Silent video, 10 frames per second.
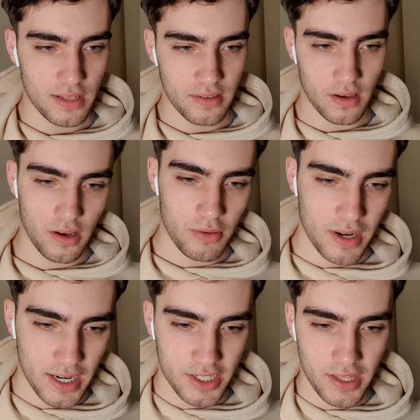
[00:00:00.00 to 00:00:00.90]
It's a hard
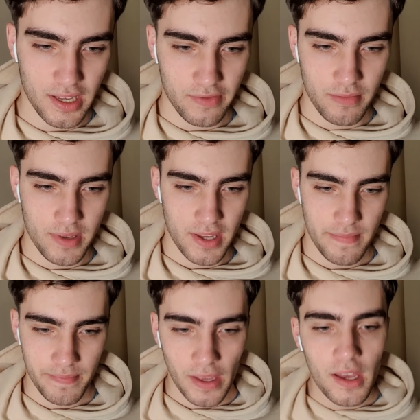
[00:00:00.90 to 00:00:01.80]
one actually that for me.
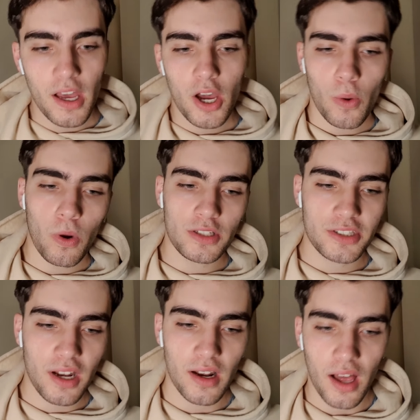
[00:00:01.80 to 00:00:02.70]
What's
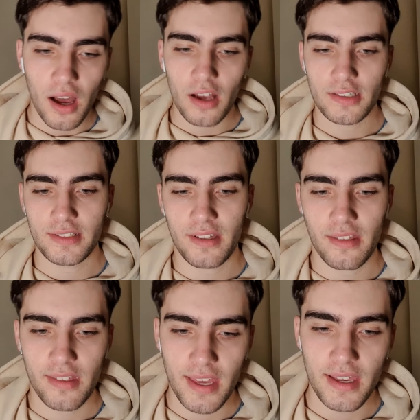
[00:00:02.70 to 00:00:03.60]
the last
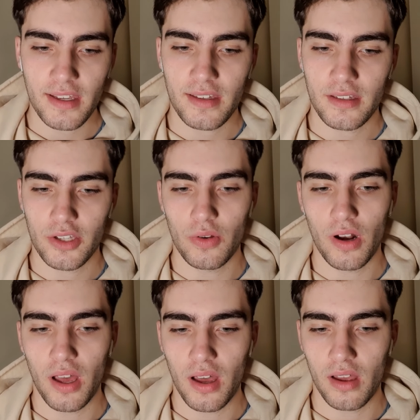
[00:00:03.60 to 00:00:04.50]
thing you
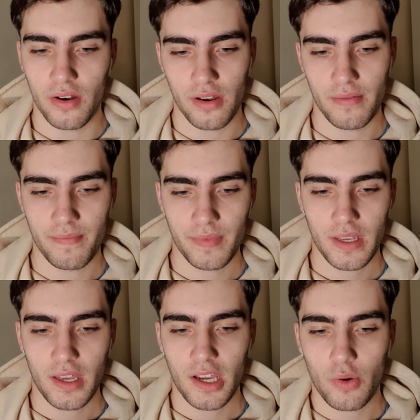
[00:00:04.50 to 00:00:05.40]
learned?
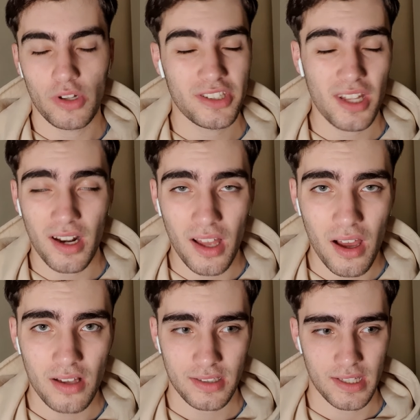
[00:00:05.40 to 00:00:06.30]
What's the
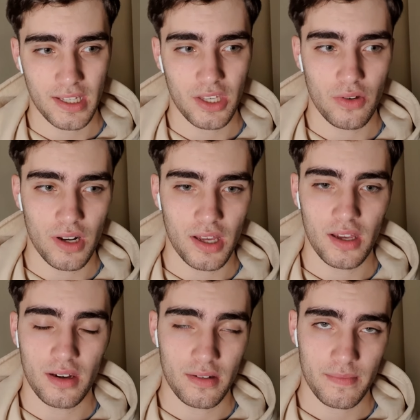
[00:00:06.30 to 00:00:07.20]
last thing you
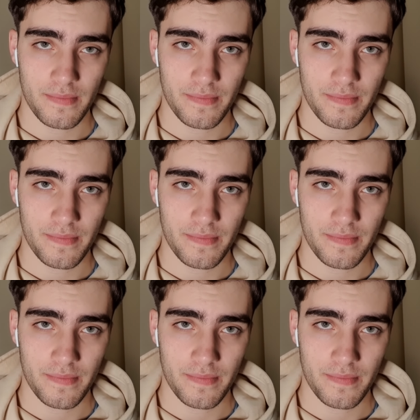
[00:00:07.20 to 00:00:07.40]
learned?